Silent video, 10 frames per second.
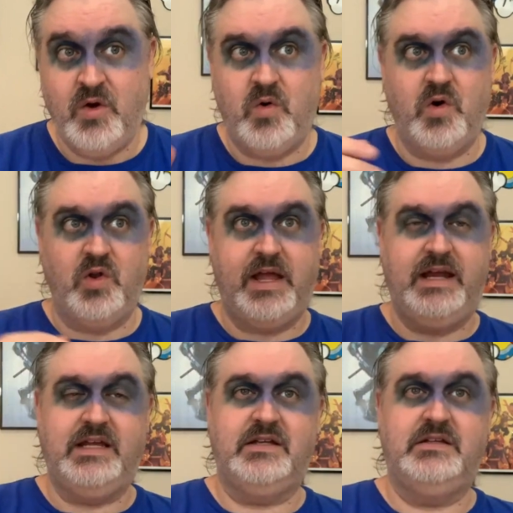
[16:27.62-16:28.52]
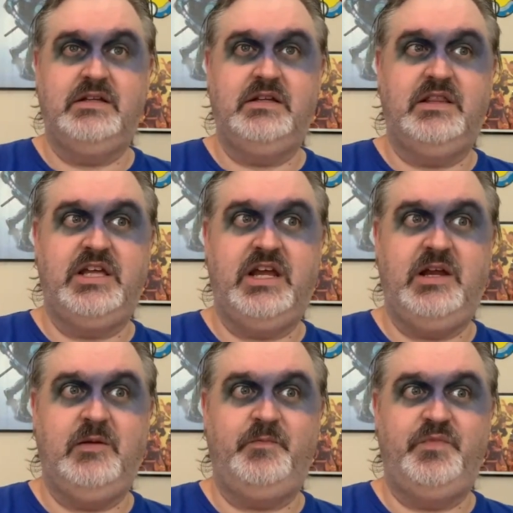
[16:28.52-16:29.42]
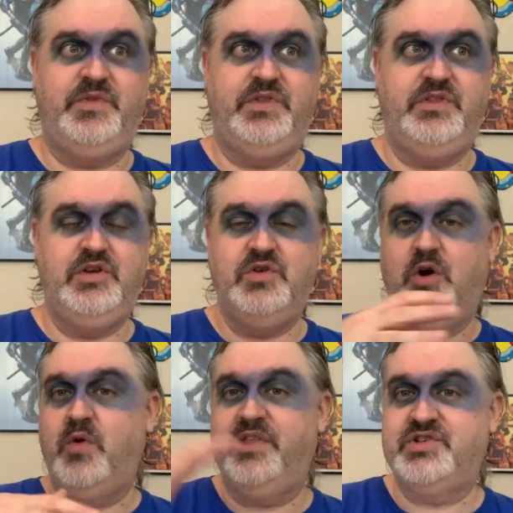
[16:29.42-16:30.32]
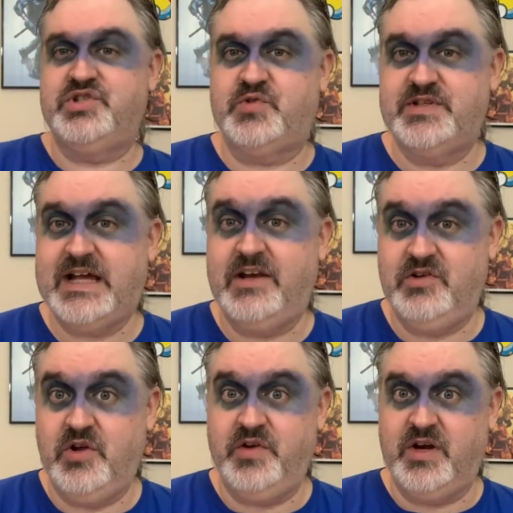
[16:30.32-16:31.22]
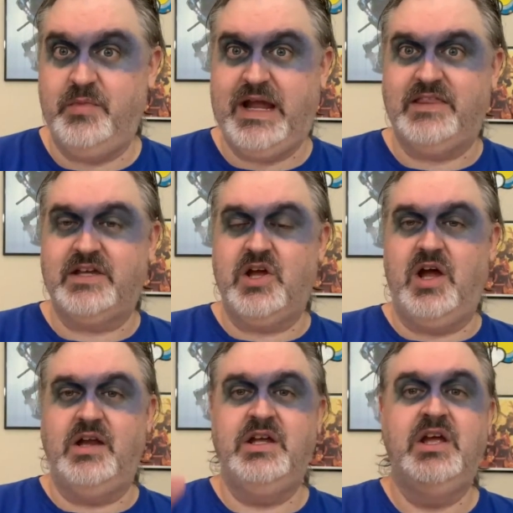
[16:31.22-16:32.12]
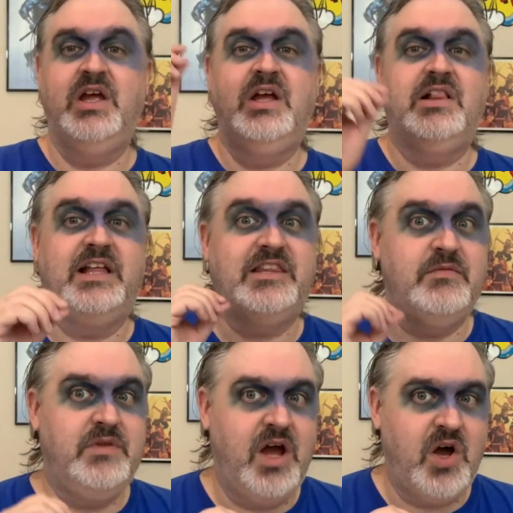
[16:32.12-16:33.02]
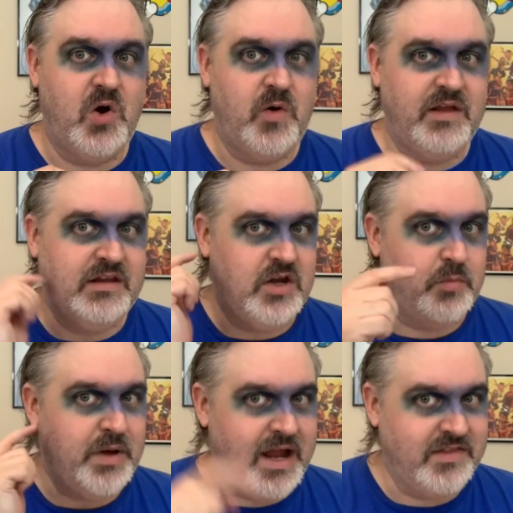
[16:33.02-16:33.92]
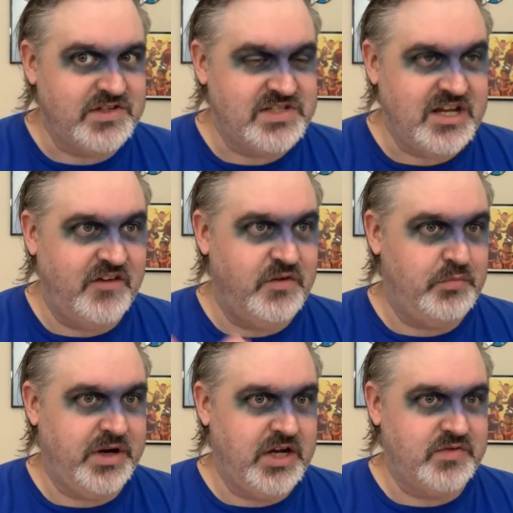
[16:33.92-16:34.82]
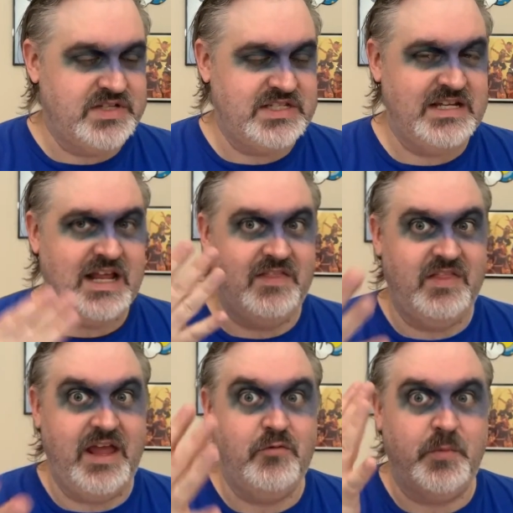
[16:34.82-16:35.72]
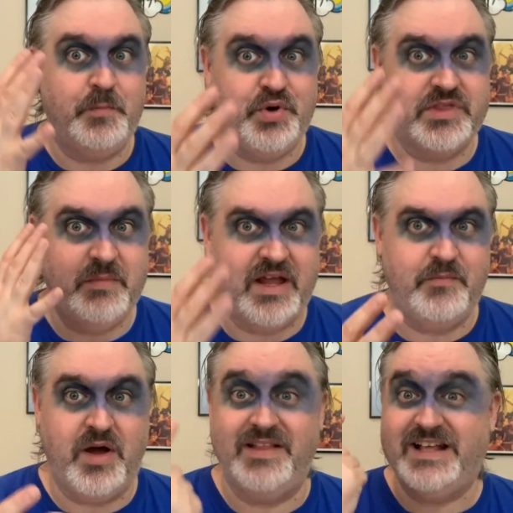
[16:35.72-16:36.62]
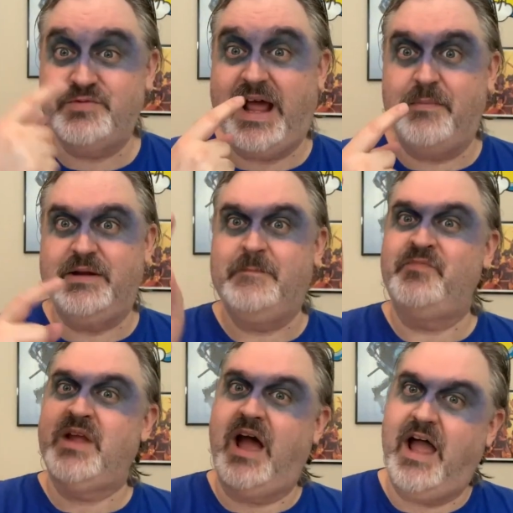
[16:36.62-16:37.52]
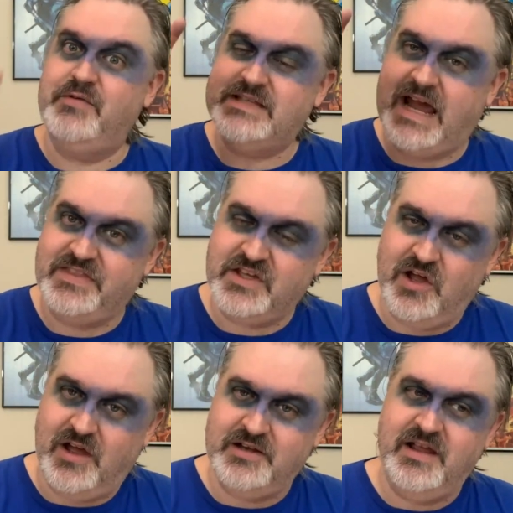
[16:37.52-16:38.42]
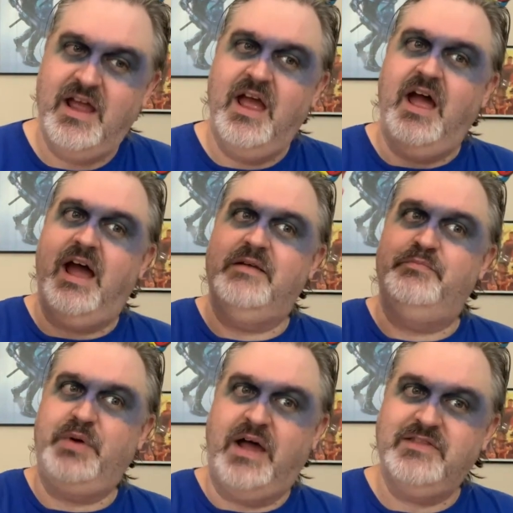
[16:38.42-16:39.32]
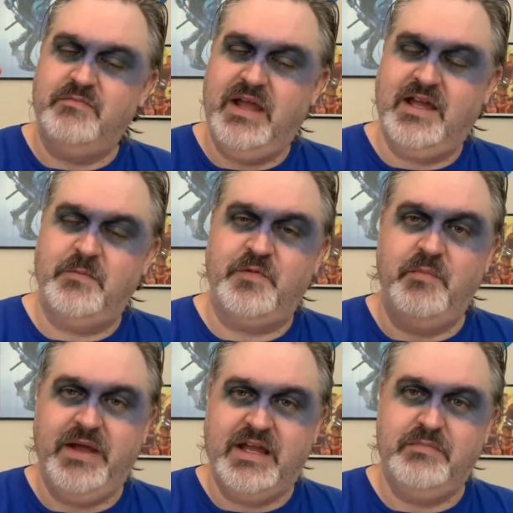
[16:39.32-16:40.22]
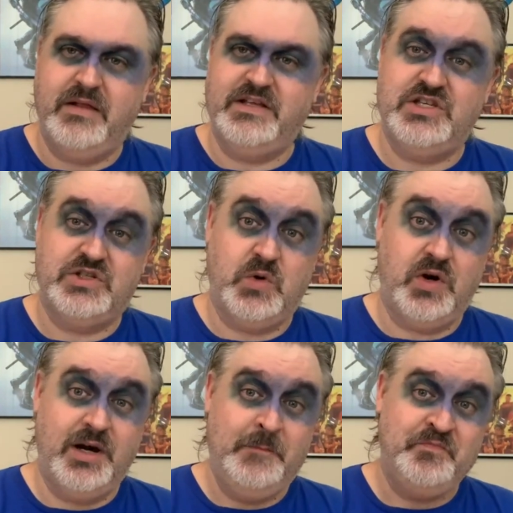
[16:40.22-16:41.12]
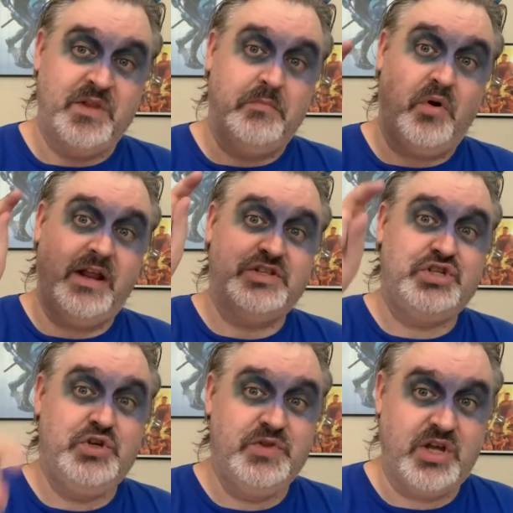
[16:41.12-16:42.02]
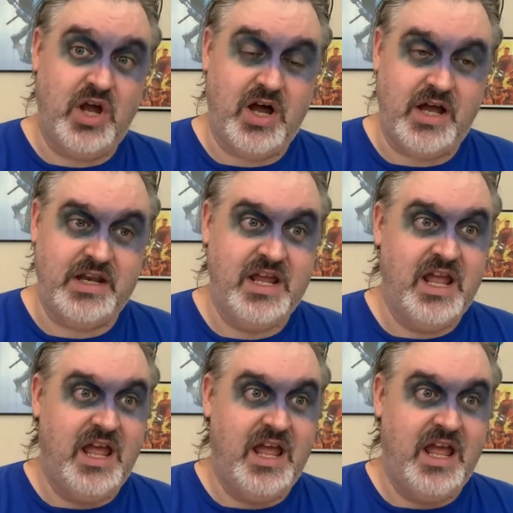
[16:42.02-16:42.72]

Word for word: or like they, you know where their store is at and you know they're going to be at the con, let them know that you're buying their stuff and bring your receipt and they will put the makeup on. And that's what happened. I was at the con. I bought the makeup from Makeup Medley's store, brought it to the con,